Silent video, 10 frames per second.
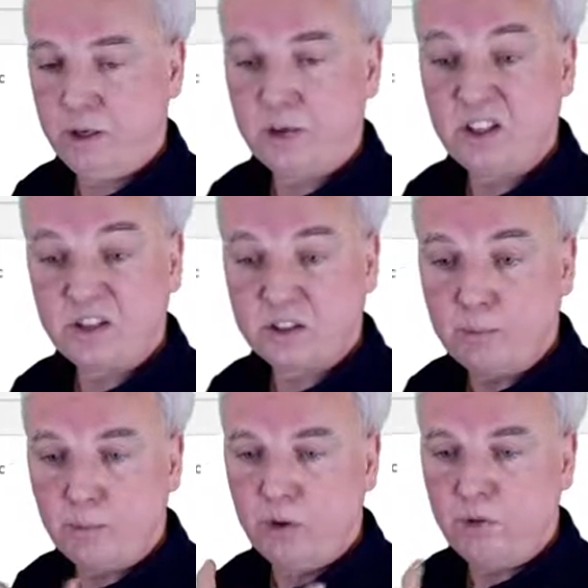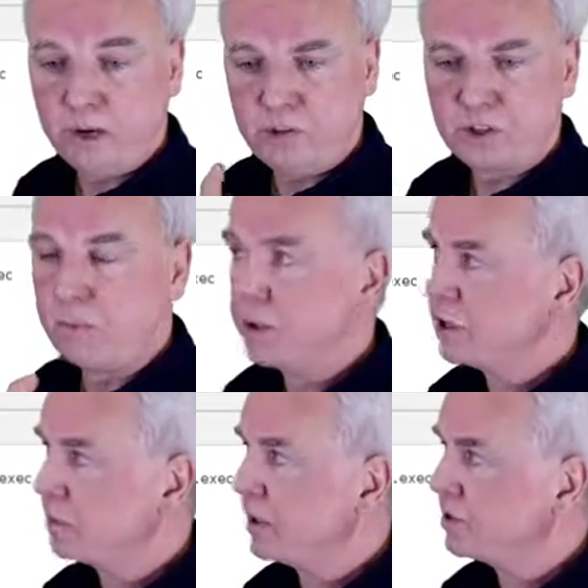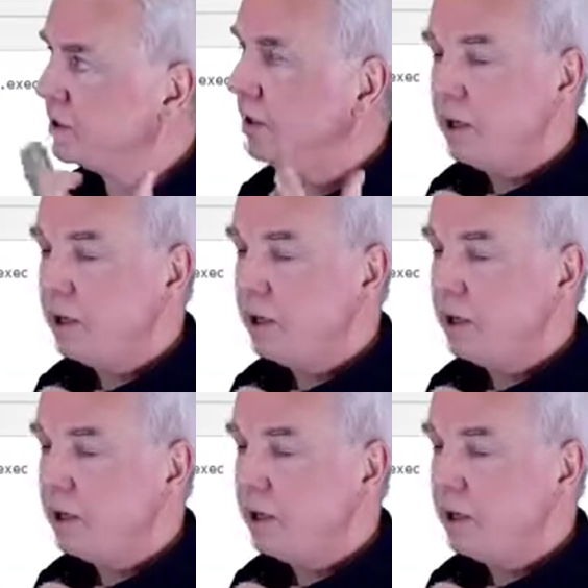this simple, very simple expression,